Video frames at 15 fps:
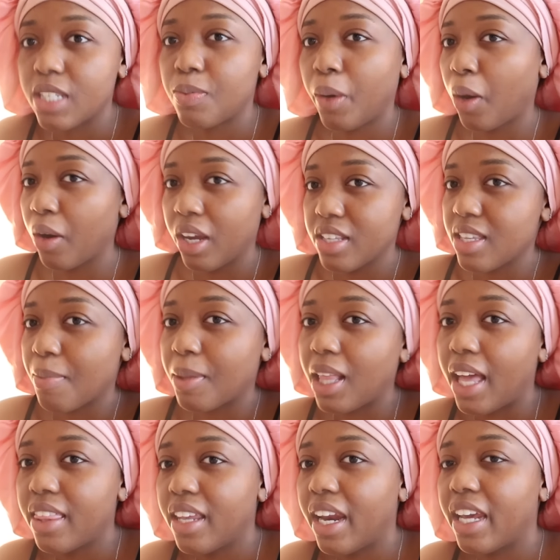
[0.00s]
experience. I'm
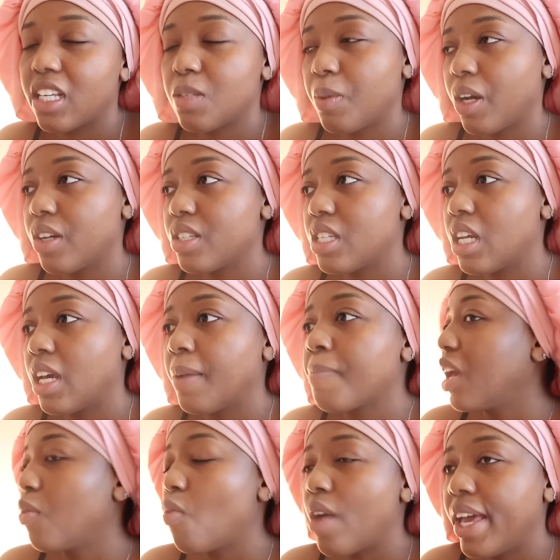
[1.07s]
glad that I experienced it and